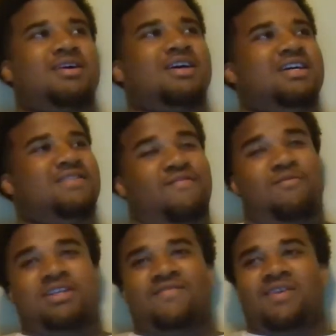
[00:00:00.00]
Because if it
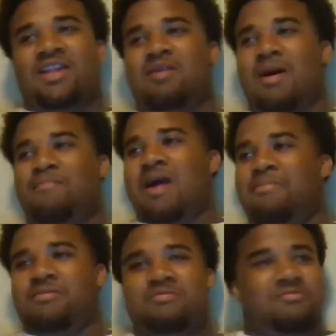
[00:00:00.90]
wasn't for them, I
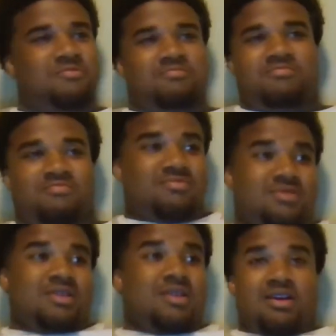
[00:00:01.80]
probably
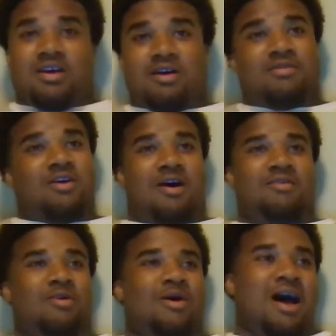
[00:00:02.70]
I don't know.
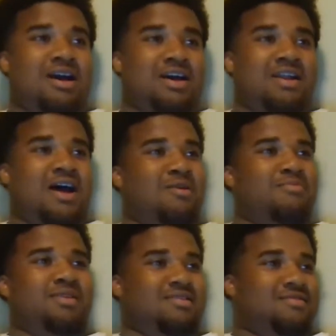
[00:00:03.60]
I don't know how good
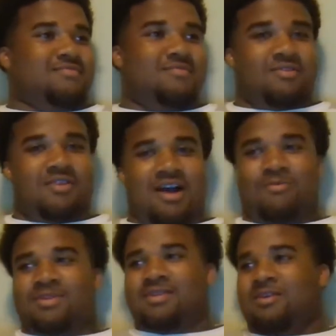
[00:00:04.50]
I'll be, or
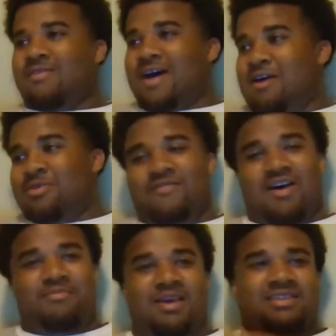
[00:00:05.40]
I wouldn't know. I don't know
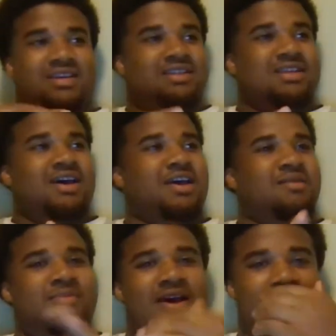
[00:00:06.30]
if I'll be as good as I
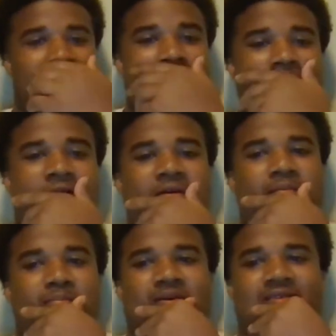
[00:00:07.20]
am now.
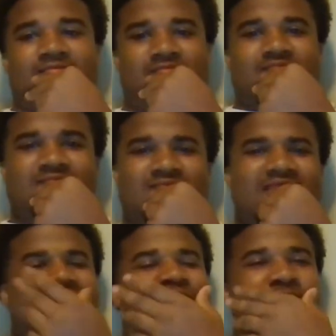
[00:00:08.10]
But
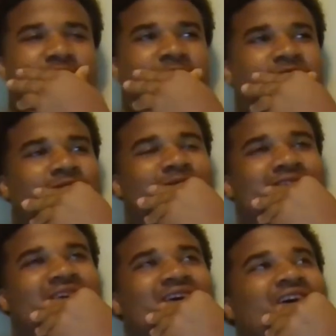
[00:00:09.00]
yeah, that's what, that's what I
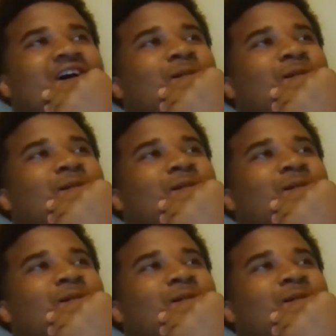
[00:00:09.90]
want to say.